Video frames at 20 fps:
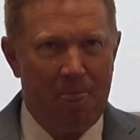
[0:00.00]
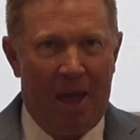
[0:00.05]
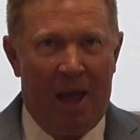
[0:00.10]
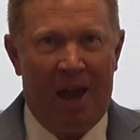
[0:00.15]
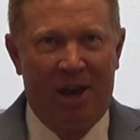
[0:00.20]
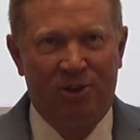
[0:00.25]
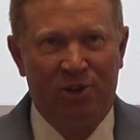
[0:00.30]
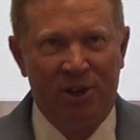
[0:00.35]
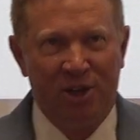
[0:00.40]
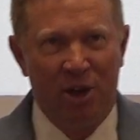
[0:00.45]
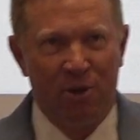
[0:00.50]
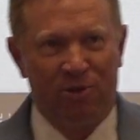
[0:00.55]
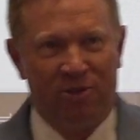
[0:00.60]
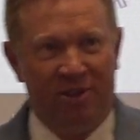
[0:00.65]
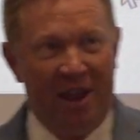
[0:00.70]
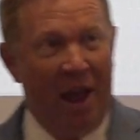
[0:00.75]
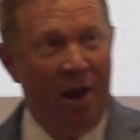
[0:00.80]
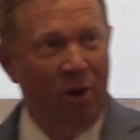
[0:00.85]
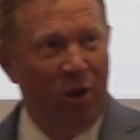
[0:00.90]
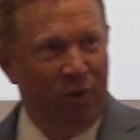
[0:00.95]
actually goes
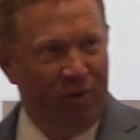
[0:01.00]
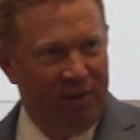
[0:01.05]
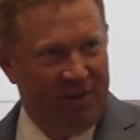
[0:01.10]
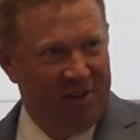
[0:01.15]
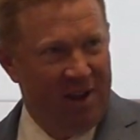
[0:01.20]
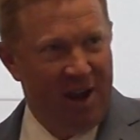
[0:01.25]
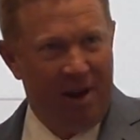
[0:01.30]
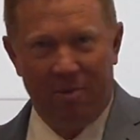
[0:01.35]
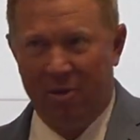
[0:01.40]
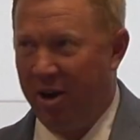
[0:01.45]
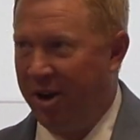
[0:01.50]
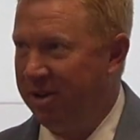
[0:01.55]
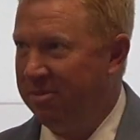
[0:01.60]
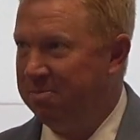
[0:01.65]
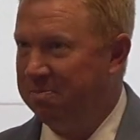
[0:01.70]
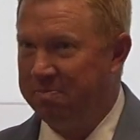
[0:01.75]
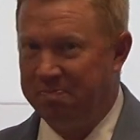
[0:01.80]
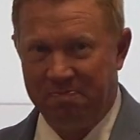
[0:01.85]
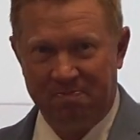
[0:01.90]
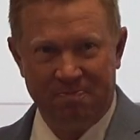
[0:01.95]
down over time,
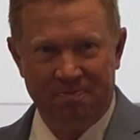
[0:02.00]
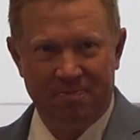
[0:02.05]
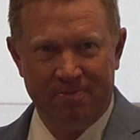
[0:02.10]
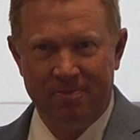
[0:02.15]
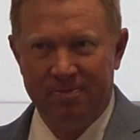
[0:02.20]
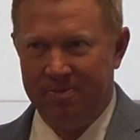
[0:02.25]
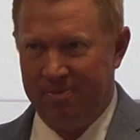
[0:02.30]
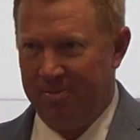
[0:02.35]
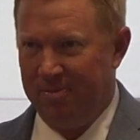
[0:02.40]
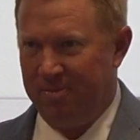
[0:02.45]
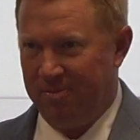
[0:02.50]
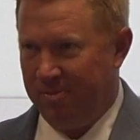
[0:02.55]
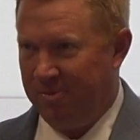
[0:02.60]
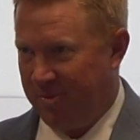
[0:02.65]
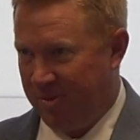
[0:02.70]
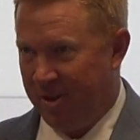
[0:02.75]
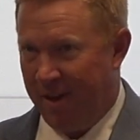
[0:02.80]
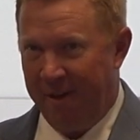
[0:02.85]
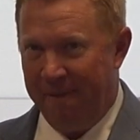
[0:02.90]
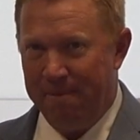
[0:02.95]
right?
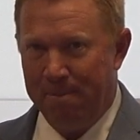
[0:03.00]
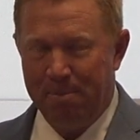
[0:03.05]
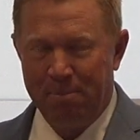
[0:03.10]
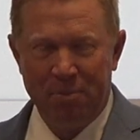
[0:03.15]
Okay?